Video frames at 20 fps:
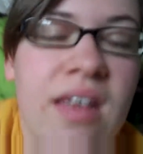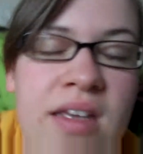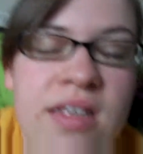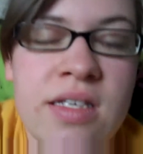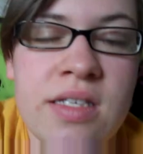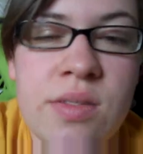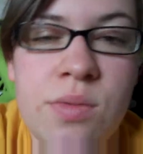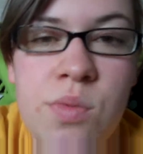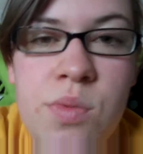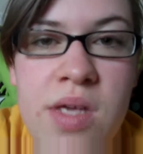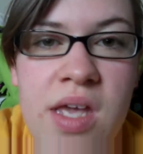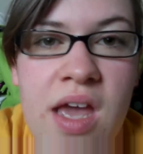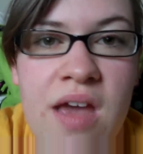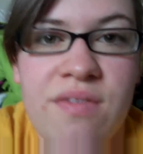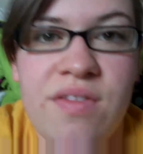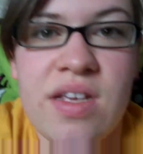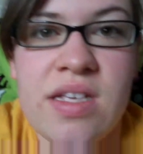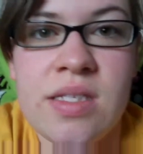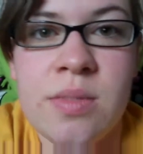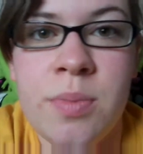is we
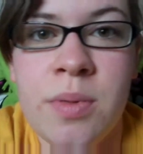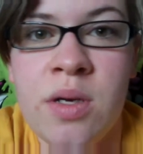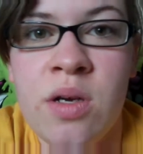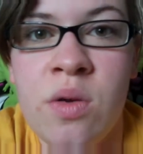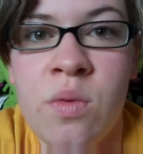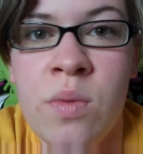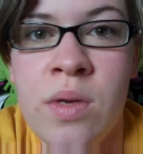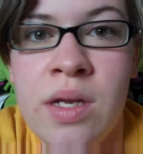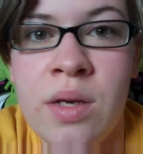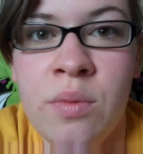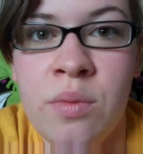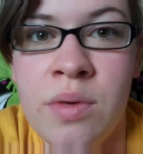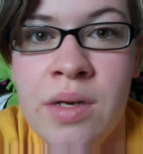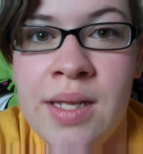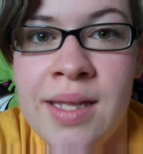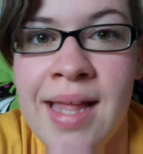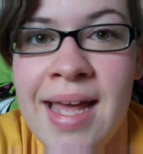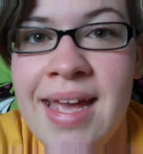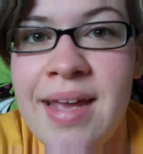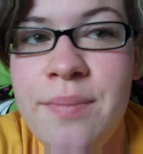have a Spirit Week
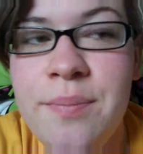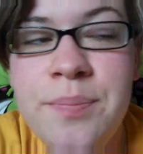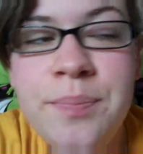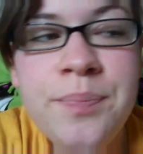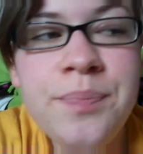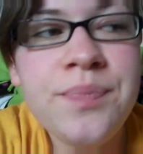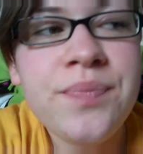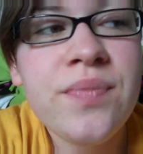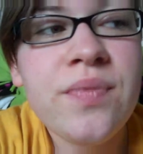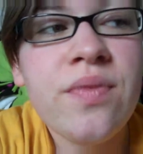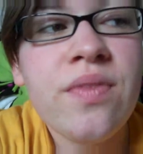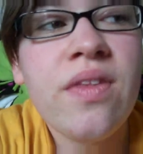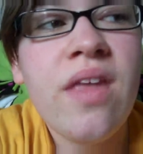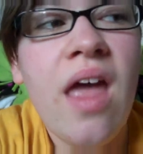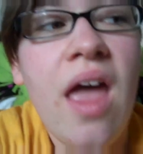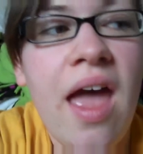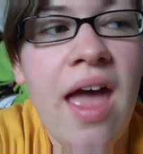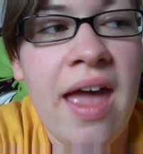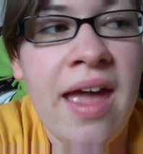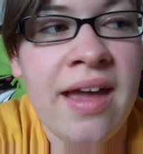relay
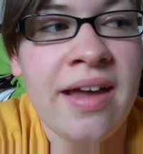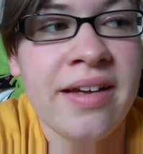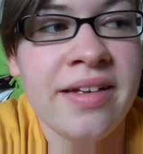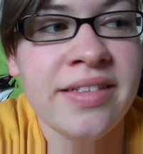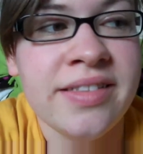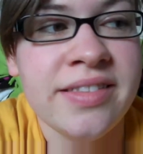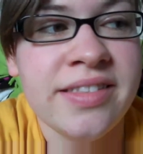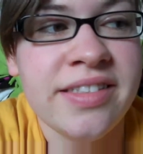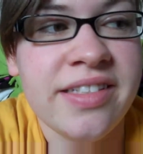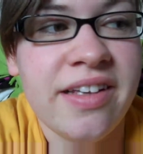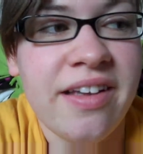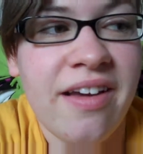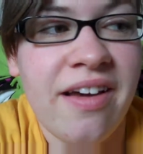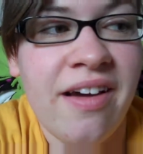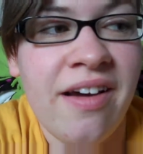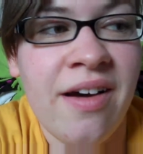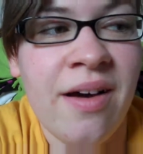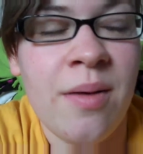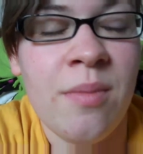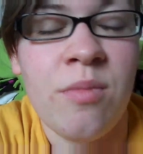and
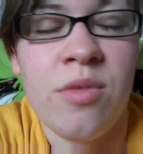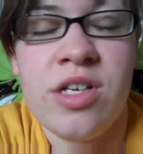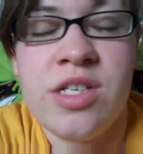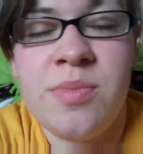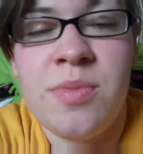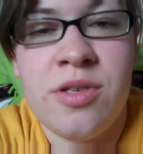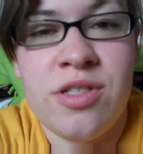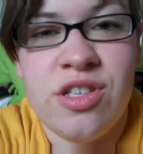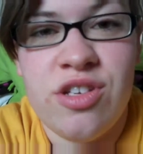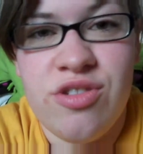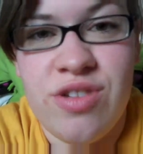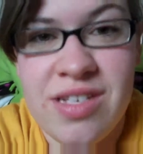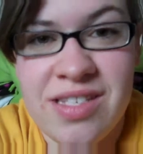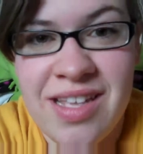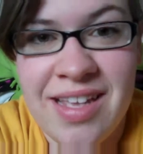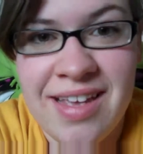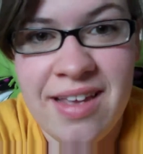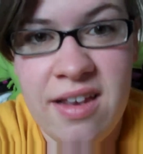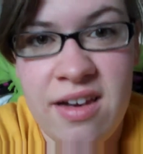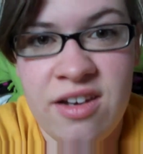um, we're supposed to
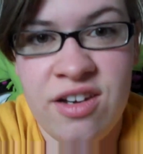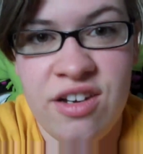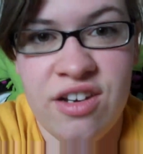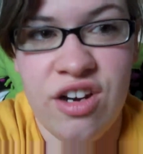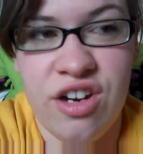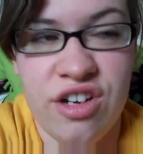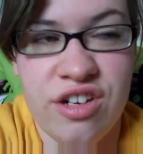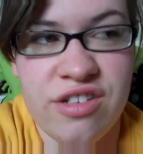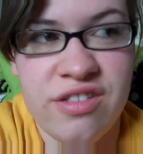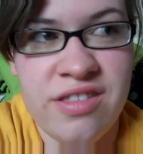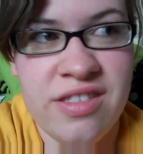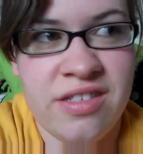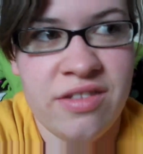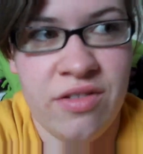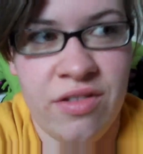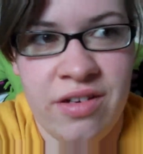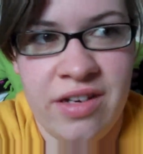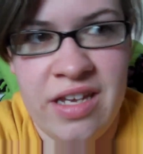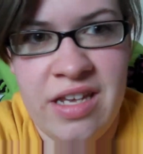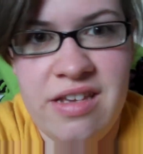dress like
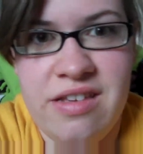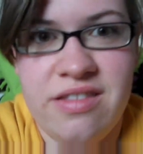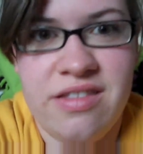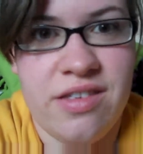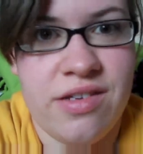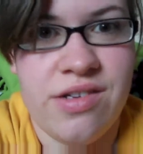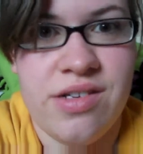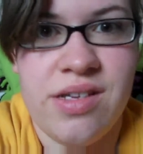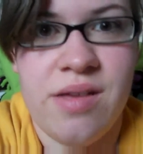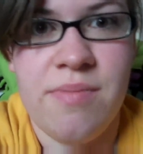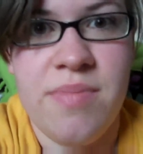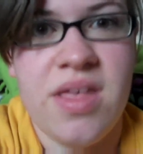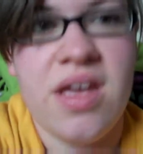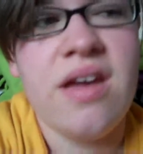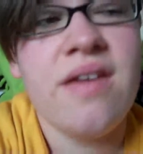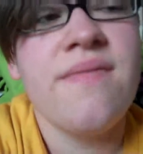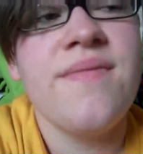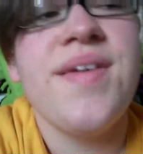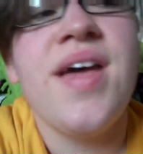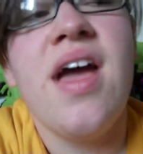nerds or geeks or
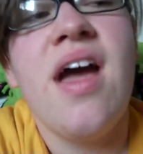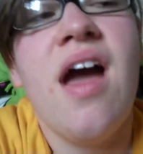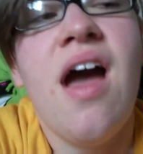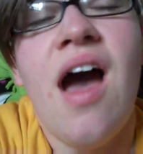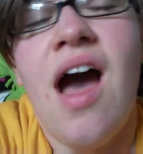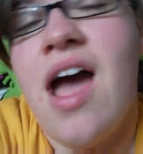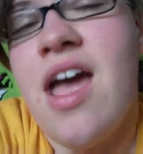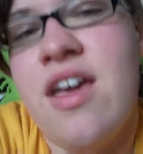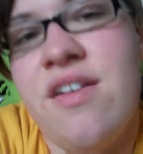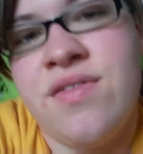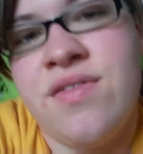something. I